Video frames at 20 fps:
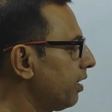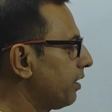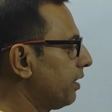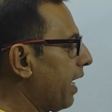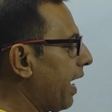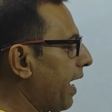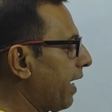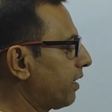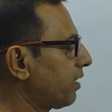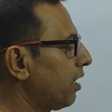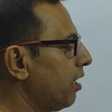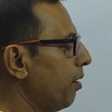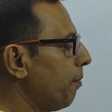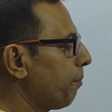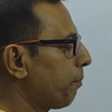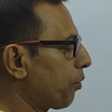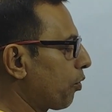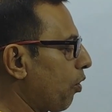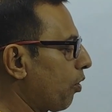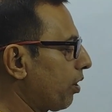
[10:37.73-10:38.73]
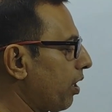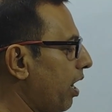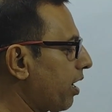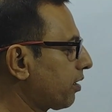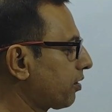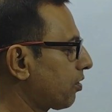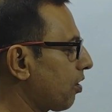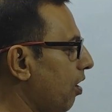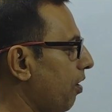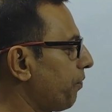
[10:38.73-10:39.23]
that
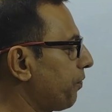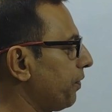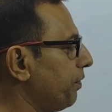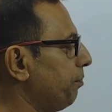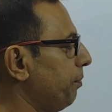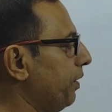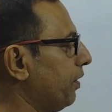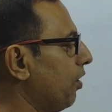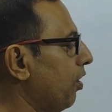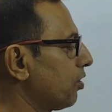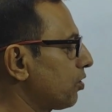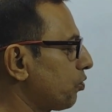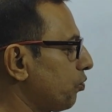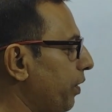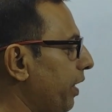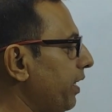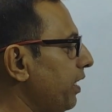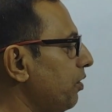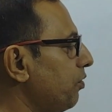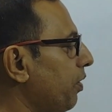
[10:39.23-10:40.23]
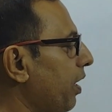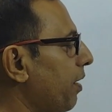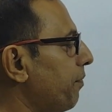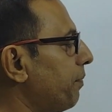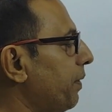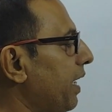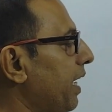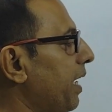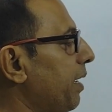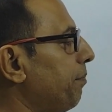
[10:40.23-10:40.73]
product of, because when you
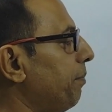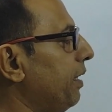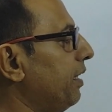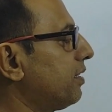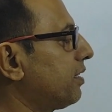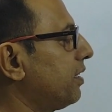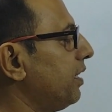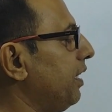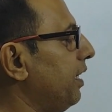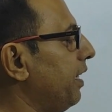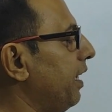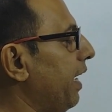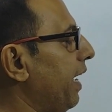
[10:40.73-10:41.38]
have A, B, C,